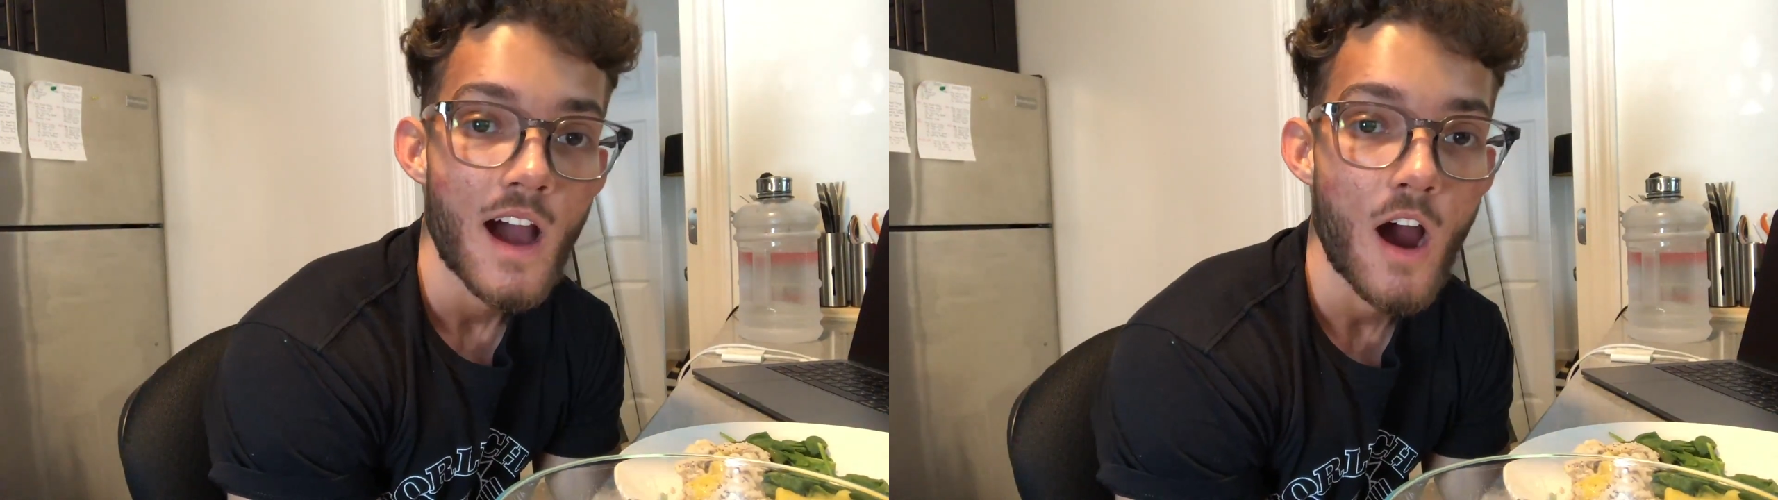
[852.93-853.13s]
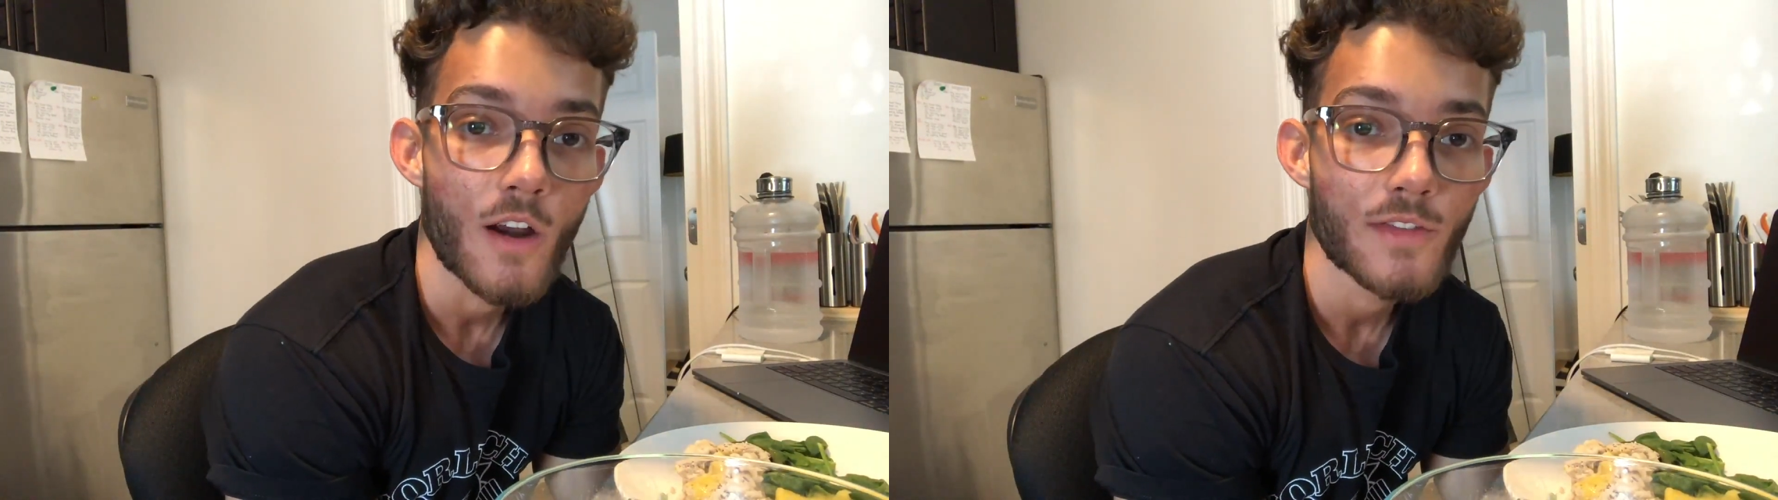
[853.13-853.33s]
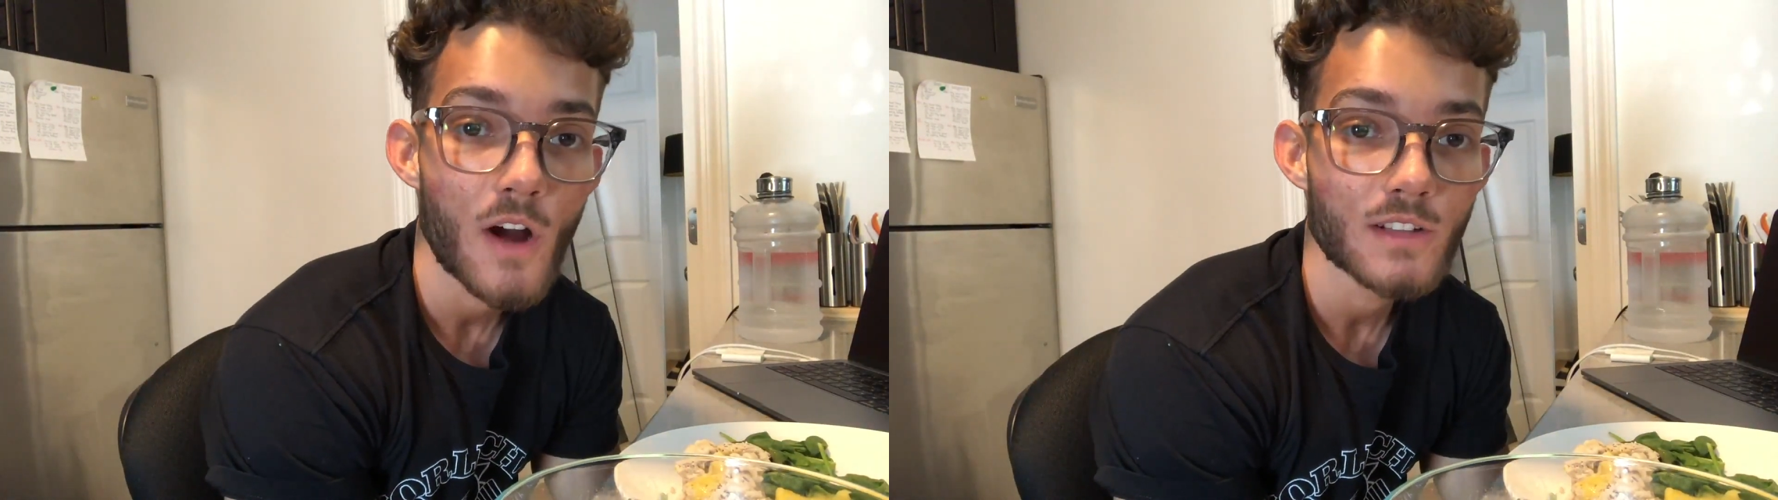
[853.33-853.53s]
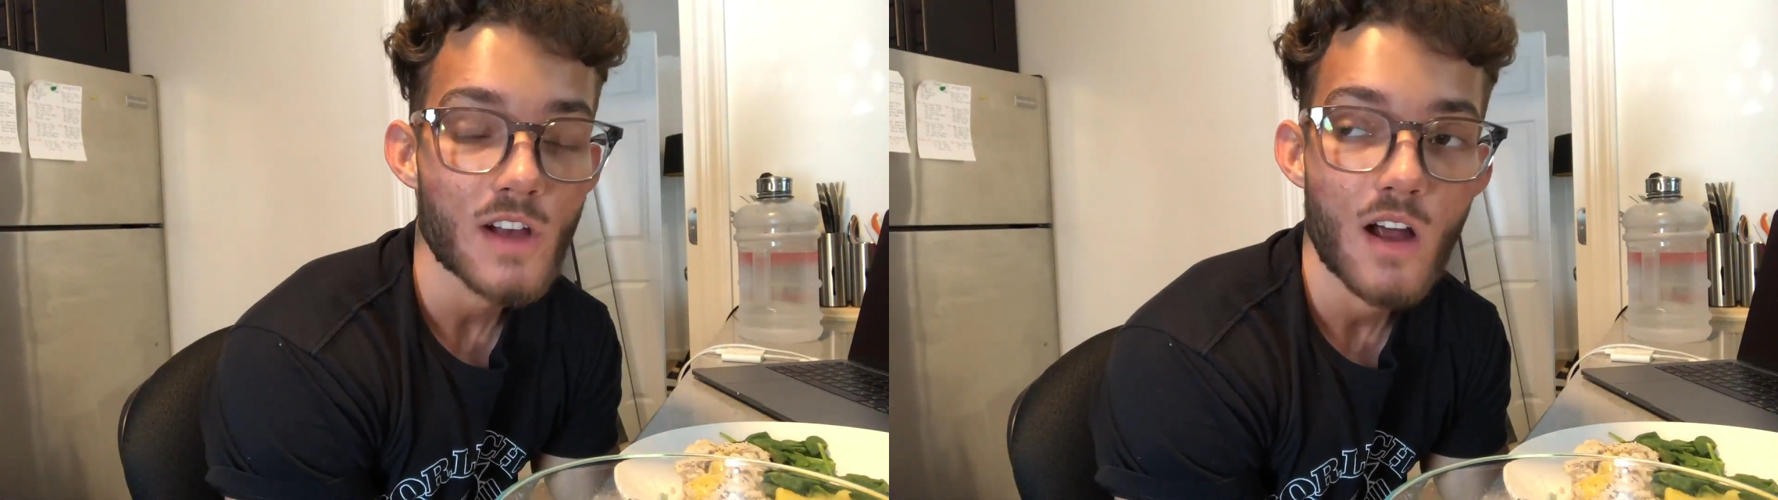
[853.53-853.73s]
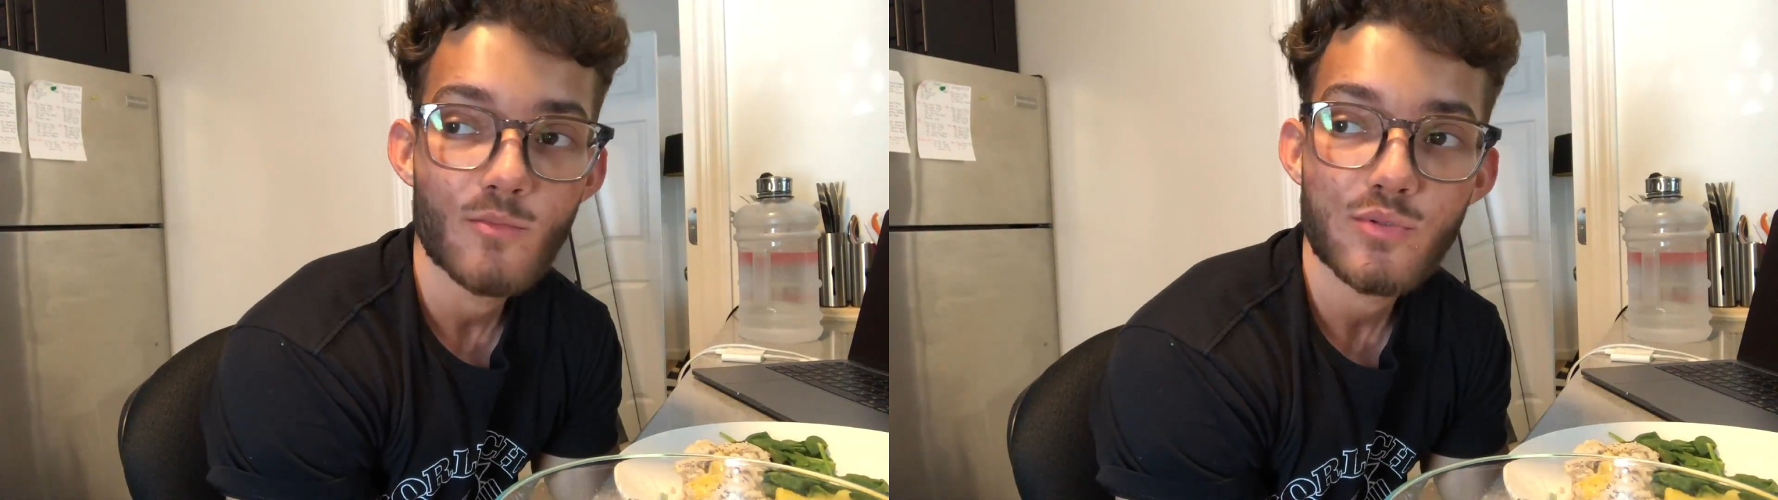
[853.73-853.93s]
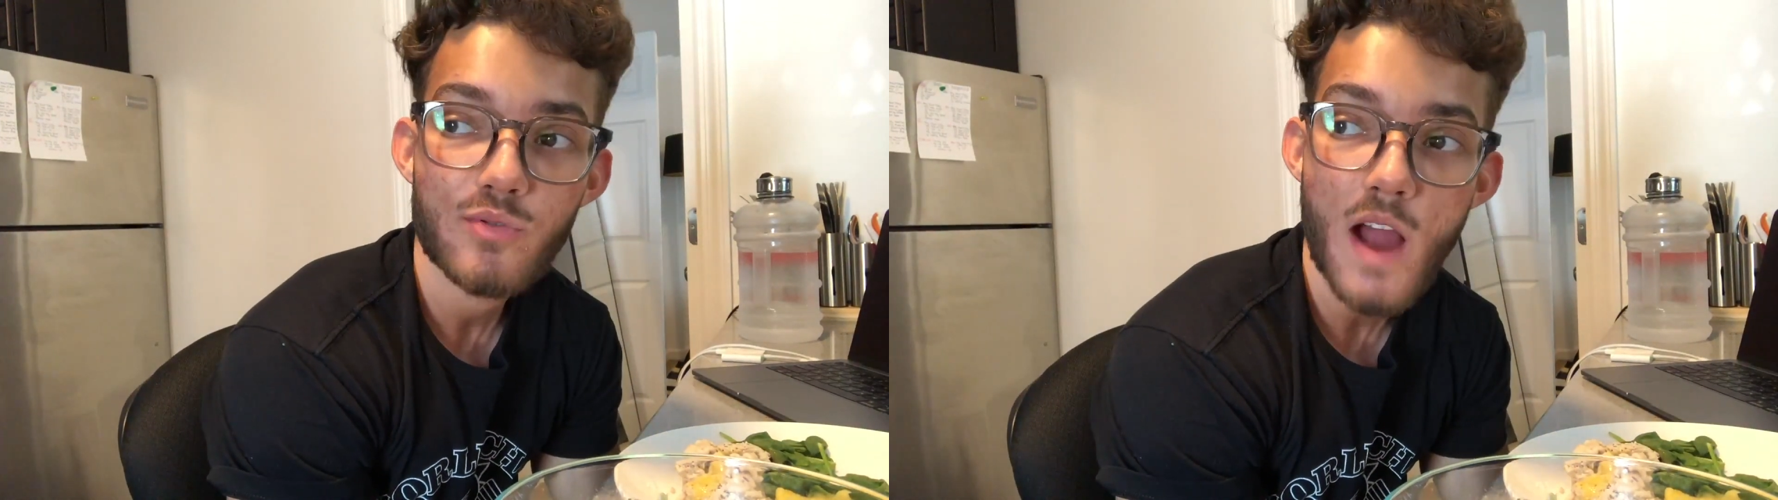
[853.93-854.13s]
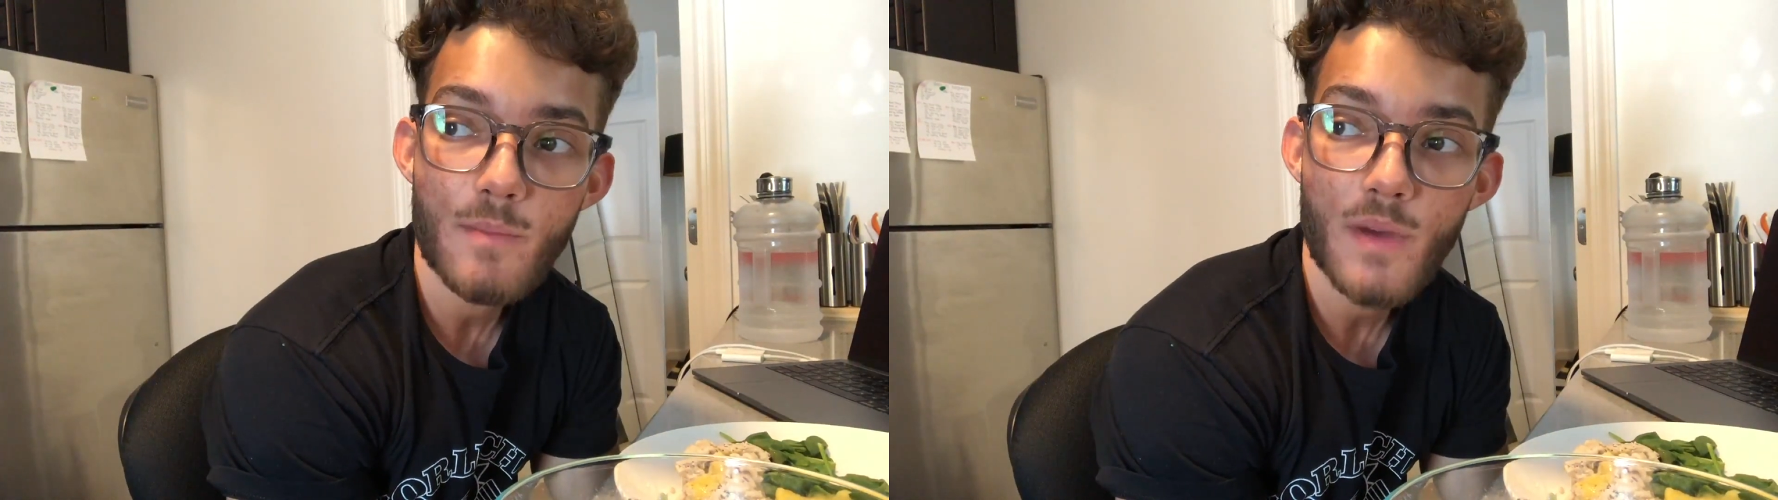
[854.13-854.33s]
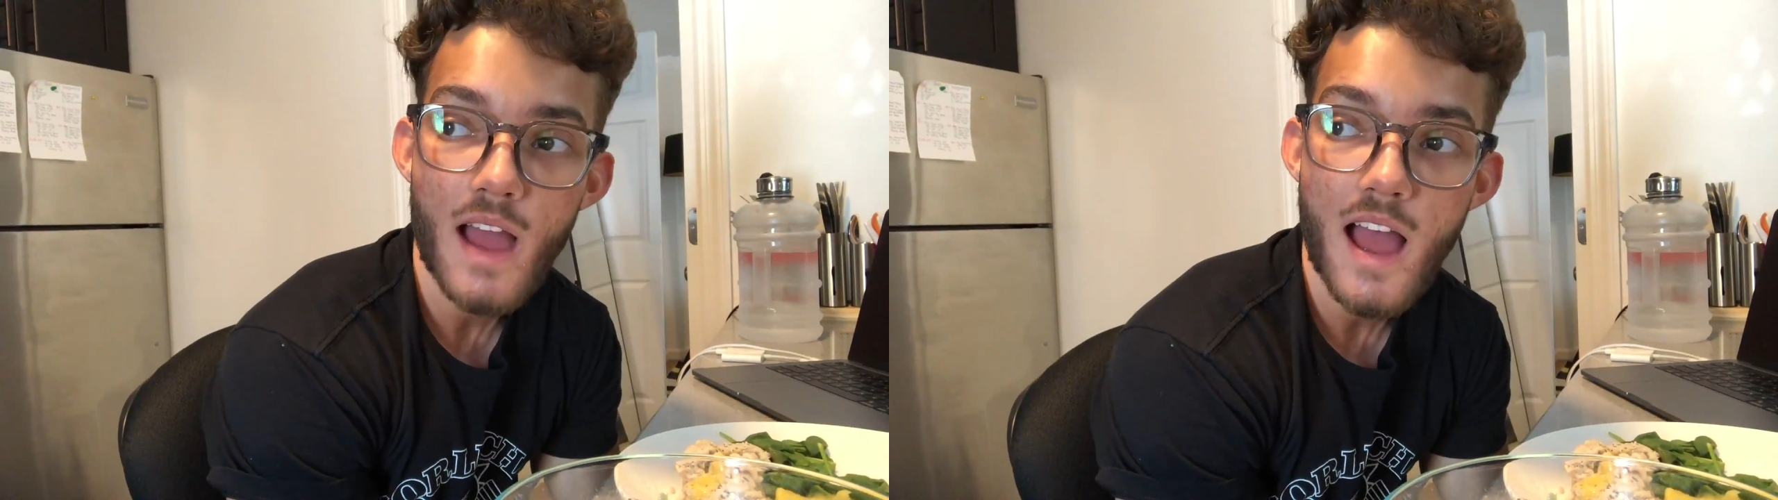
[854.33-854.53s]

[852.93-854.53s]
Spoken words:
our thoughts on prep,